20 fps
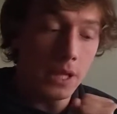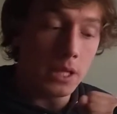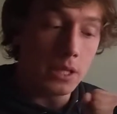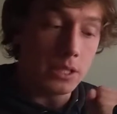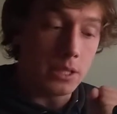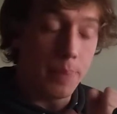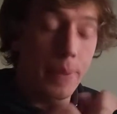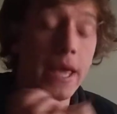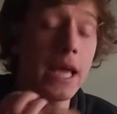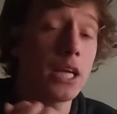
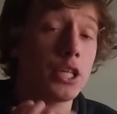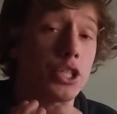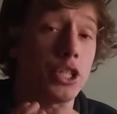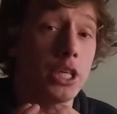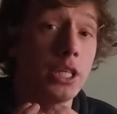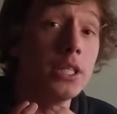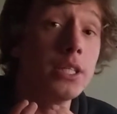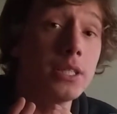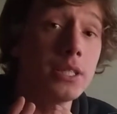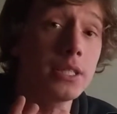
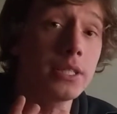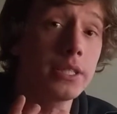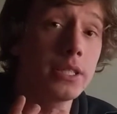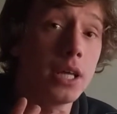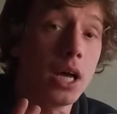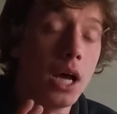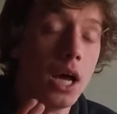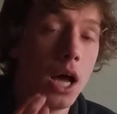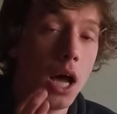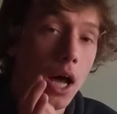
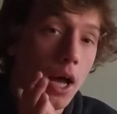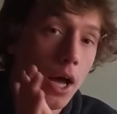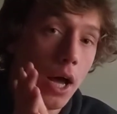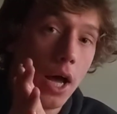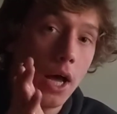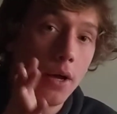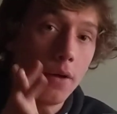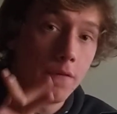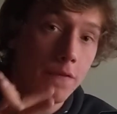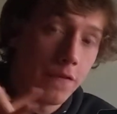depictions
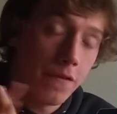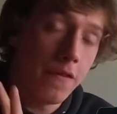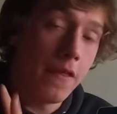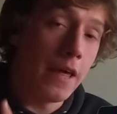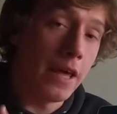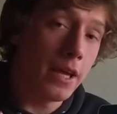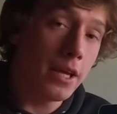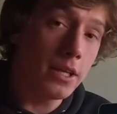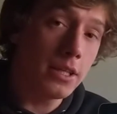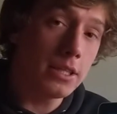of
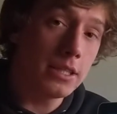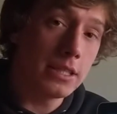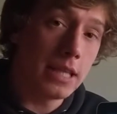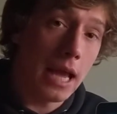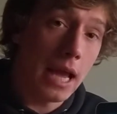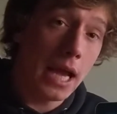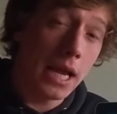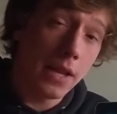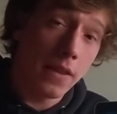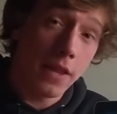things,
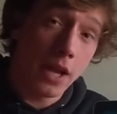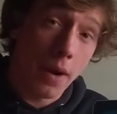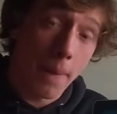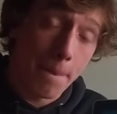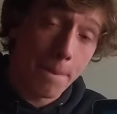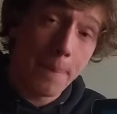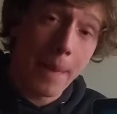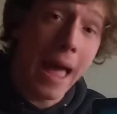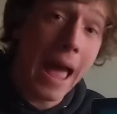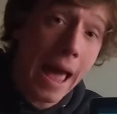and
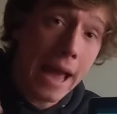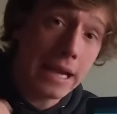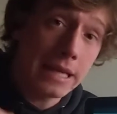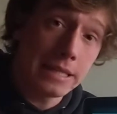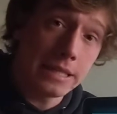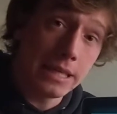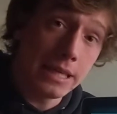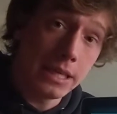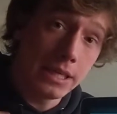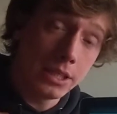they're
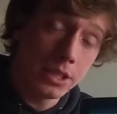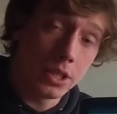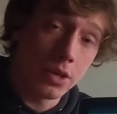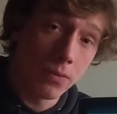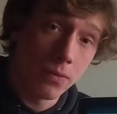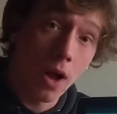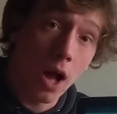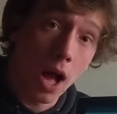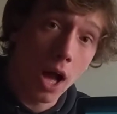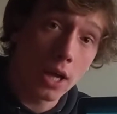pecked into
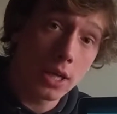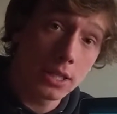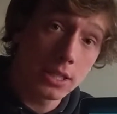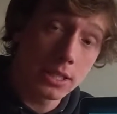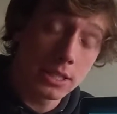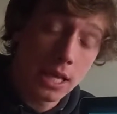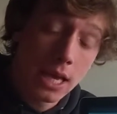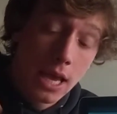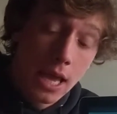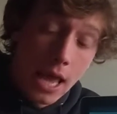
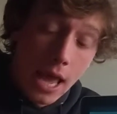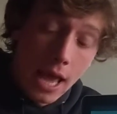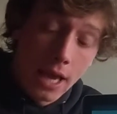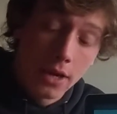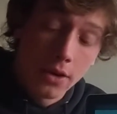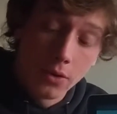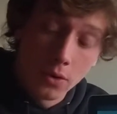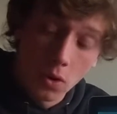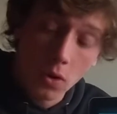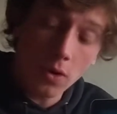rocks.
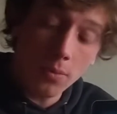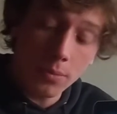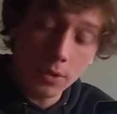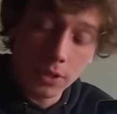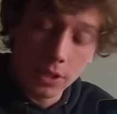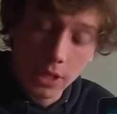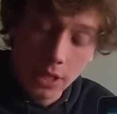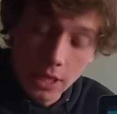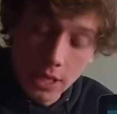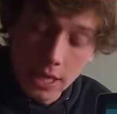And
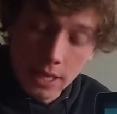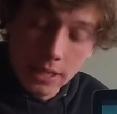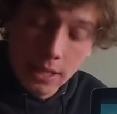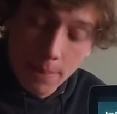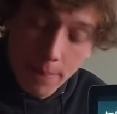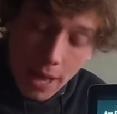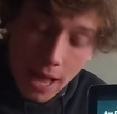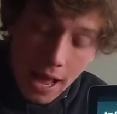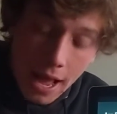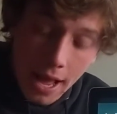normally, in the
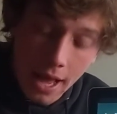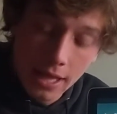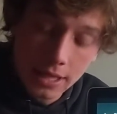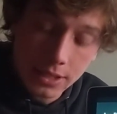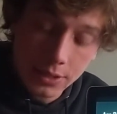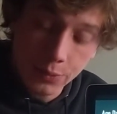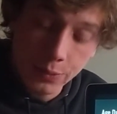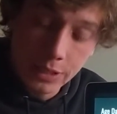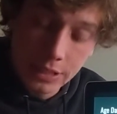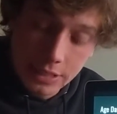
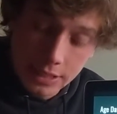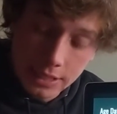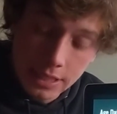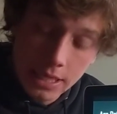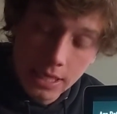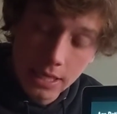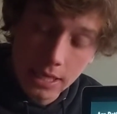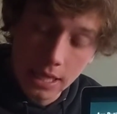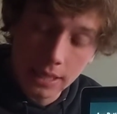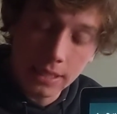past, we
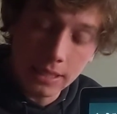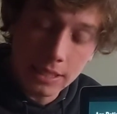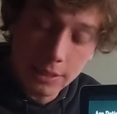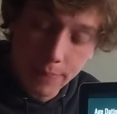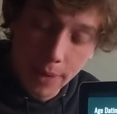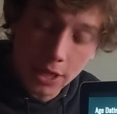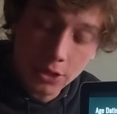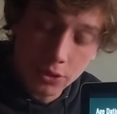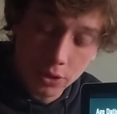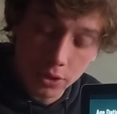see that these
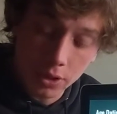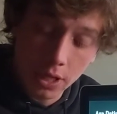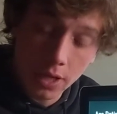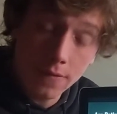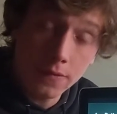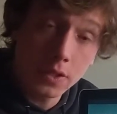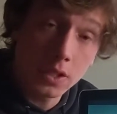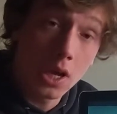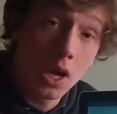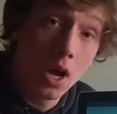
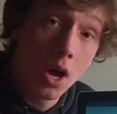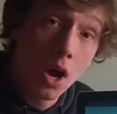petroglyphs